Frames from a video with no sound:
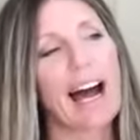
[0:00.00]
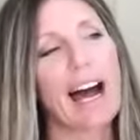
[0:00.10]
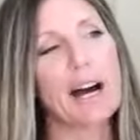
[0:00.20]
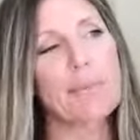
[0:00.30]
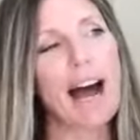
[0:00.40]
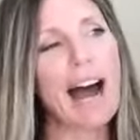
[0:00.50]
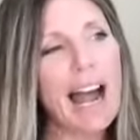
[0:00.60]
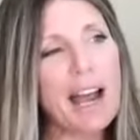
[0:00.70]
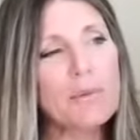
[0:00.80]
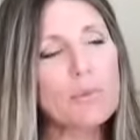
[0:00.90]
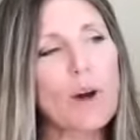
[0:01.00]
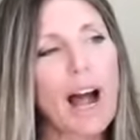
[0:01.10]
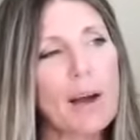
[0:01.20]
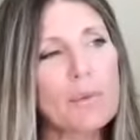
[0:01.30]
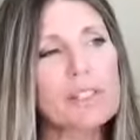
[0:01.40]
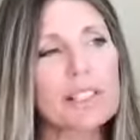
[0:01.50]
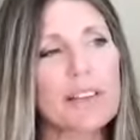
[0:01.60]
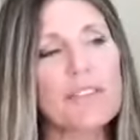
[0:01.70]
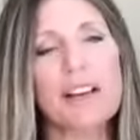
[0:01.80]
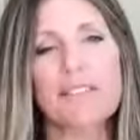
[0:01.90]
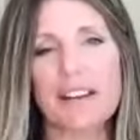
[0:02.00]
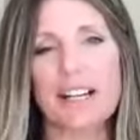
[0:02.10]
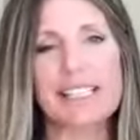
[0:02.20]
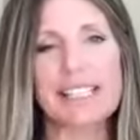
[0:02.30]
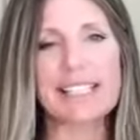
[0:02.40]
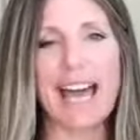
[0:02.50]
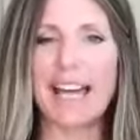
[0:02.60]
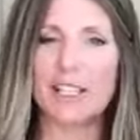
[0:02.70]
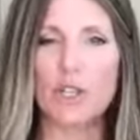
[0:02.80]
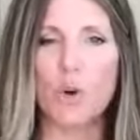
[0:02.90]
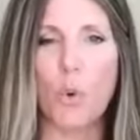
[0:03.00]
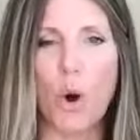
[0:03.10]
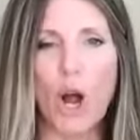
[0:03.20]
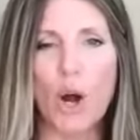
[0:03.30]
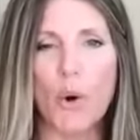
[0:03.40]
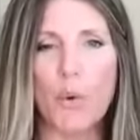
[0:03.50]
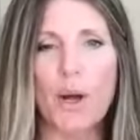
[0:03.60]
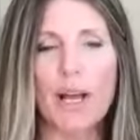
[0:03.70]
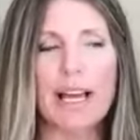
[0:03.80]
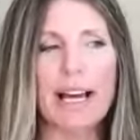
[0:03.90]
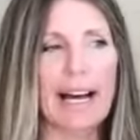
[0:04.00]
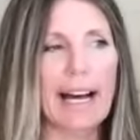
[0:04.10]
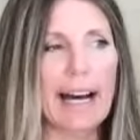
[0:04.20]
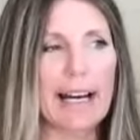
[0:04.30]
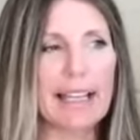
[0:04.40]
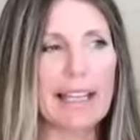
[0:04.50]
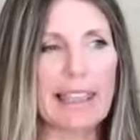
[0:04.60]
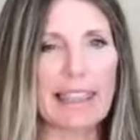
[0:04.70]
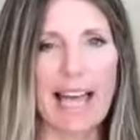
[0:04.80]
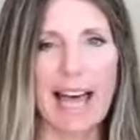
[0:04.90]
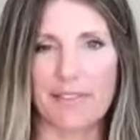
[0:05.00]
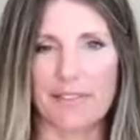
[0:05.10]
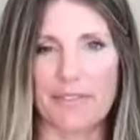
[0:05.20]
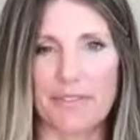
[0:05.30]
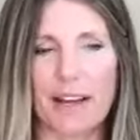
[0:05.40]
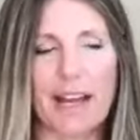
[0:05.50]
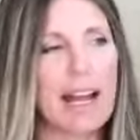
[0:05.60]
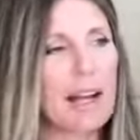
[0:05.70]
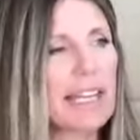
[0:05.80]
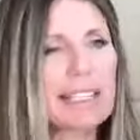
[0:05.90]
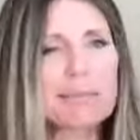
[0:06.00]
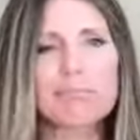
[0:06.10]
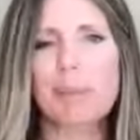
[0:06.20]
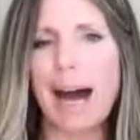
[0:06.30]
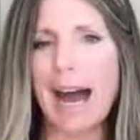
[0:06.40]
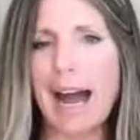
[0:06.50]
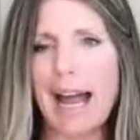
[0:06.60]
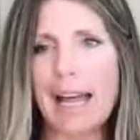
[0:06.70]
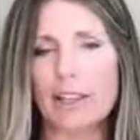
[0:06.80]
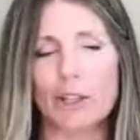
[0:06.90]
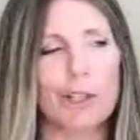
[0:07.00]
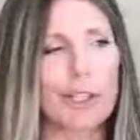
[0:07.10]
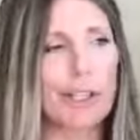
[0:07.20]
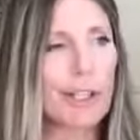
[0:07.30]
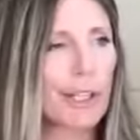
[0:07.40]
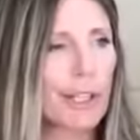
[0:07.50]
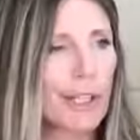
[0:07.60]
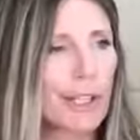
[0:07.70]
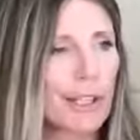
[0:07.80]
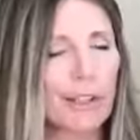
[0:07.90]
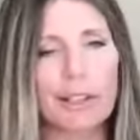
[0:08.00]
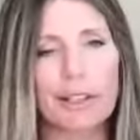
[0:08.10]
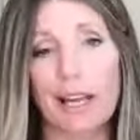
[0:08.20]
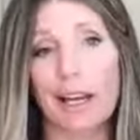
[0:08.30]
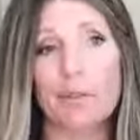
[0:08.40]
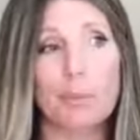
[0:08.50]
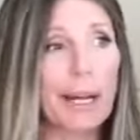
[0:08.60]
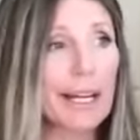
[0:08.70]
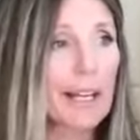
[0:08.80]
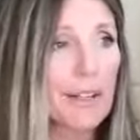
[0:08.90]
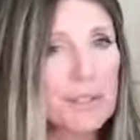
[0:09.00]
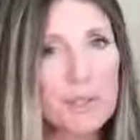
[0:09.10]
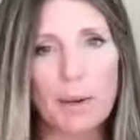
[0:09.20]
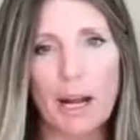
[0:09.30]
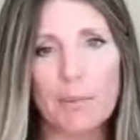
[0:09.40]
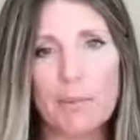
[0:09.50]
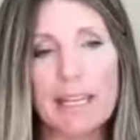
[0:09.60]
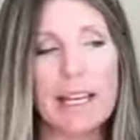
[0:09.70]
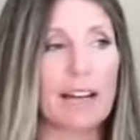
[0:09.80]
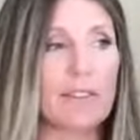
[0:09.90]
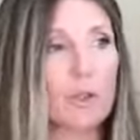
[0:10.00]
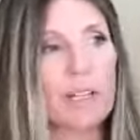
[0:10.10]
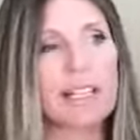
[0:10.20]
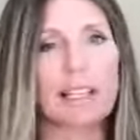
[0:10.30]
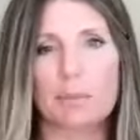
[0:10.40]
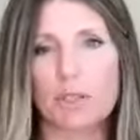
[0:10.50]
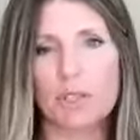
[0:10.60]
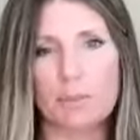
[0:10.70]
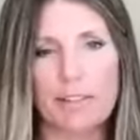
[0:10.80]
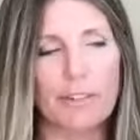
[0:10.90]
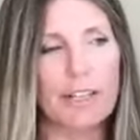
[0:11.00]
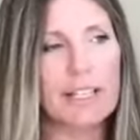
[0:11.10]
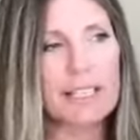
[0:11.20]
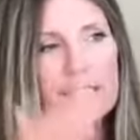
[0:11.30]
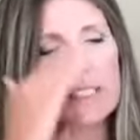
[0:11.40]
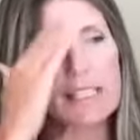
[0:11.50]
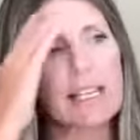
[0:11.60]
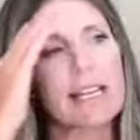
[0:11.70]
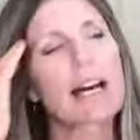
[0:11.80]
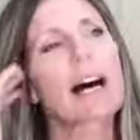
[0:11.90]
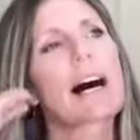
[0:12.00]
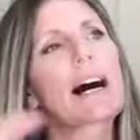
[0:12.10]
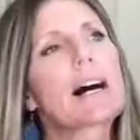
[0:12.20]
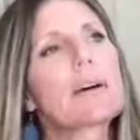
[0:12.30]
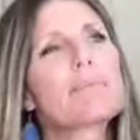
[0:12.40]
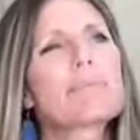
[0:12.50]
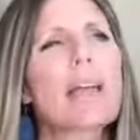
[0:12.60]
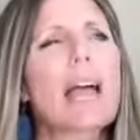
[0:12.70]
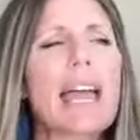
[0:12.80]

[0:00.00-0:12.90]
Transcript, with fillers: I was living a very status quo life, getting by, looking good, looking like everybody else around me, kind of drinking like most of my friends. And